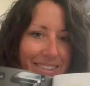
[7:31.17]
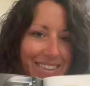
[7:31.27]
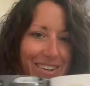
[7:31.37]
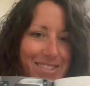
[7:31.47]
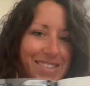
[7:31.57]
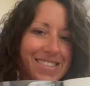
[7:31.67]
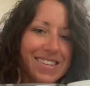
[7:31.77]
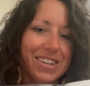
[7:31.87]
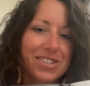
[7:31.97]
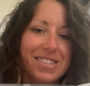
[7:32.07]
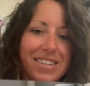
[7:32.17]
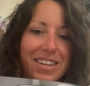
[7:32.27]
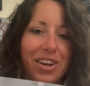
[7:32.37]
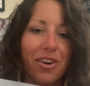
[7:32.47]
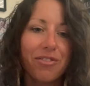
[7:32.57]
there's sections in
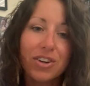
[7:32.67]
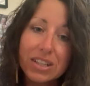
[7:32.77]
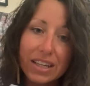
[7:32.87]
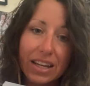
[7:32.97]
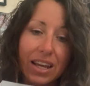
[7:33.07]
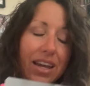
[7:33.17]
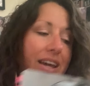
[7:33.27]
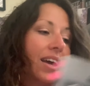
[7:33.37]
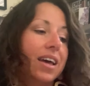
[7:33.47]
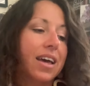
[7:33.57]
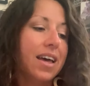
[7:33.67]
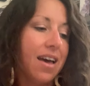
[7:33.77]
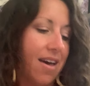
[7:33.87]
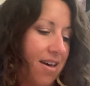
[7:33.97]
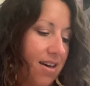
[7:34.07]
here for cleaning
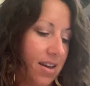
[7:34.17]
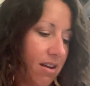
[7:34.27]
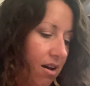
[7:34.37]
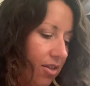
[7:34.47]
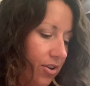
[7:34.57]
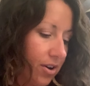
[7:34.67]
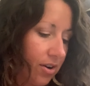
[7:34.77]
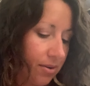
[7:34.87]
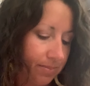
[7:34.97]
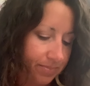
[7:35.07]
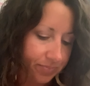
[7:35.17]
and other